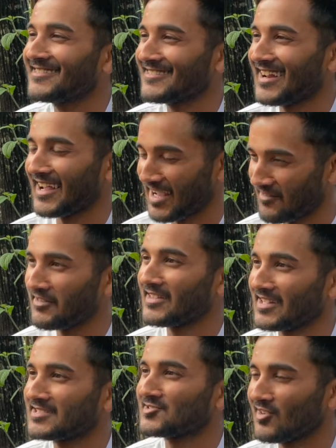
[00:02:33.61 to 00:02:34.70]
Like everything
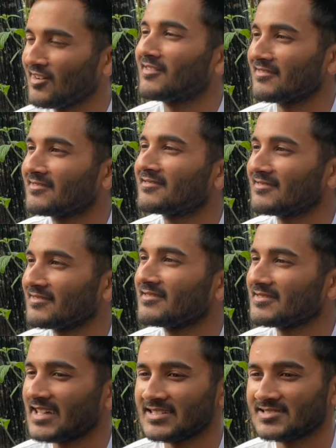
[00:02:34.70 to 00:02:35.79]
is good.
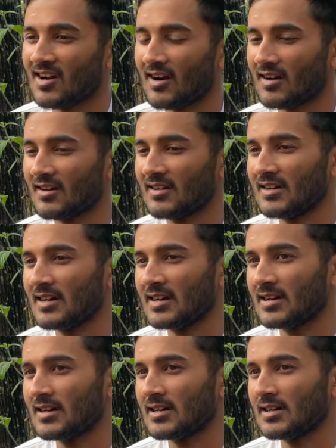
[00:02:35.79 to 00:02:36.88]
Things are
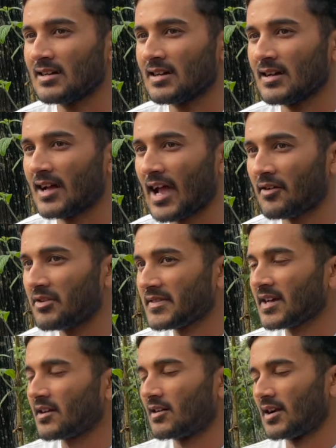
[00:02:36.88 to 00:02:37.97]
everything
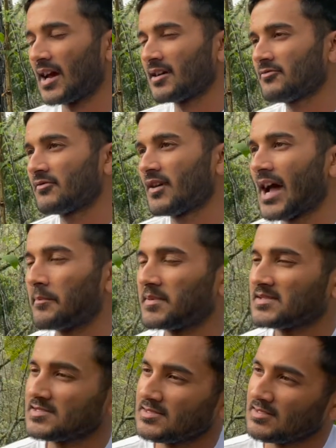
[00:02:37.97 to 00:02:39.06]
in our life
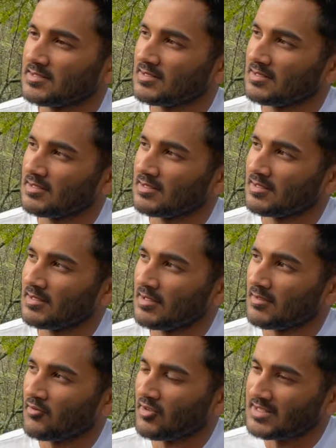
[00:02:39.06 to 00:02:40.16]
happens
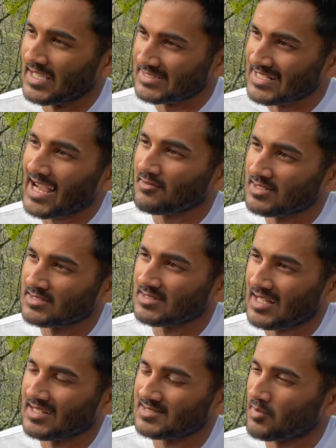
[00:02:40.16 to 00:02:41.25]
for the exact reason that
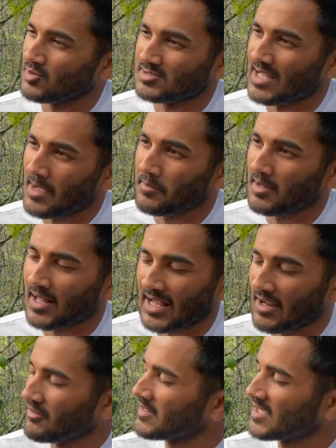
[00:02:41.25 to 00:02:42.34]
it's supposed to happen. Like
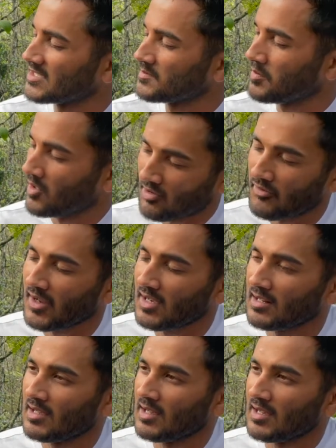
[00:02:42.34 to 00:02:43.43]
everything is perfect
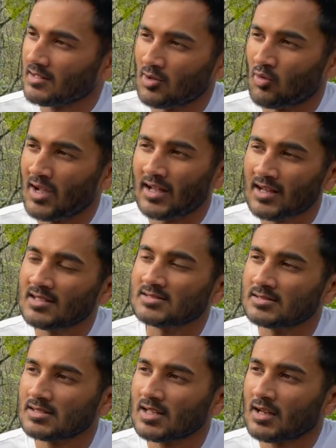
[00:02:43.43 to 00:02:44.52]
the way it is.